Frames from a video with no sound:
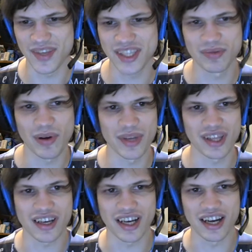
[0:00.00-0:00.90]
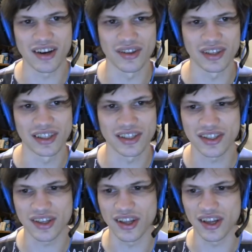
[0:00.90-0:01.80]
is probably the card on the
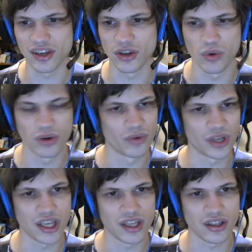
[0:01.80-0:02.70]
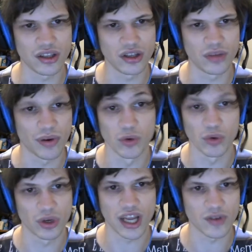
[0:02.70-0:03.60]
list that you probably
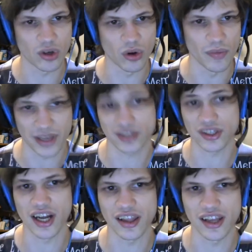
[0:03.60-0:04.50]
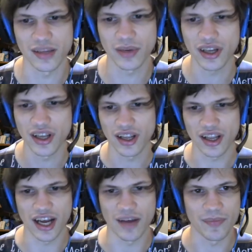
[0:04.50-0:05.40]
wouldn't ever call the best card in the element.
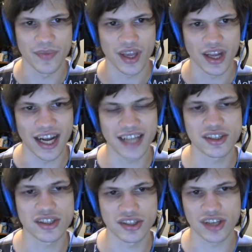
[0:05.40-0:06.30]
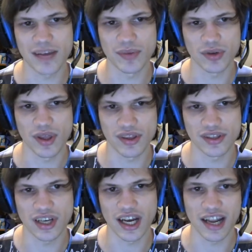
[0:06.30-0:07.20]
And I had to decide between this
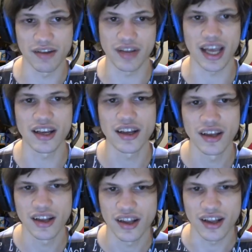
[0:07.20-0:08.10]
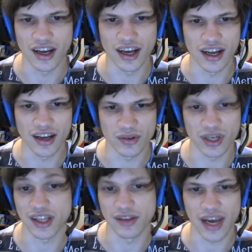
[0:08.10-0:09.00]
card and Vayne. I
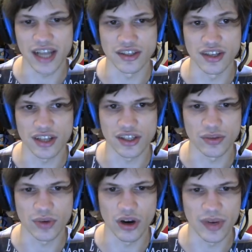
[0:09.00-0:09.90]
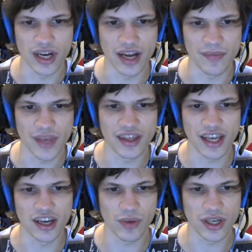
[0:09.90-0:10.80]
think Vayne's nuts as well, but in the
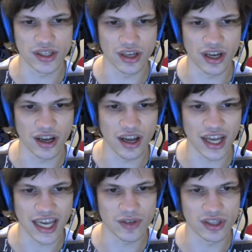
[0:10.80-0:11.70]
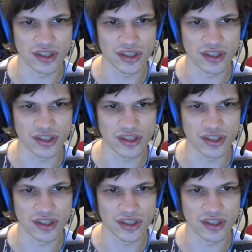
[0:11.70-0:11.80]
end it went. I gave it to this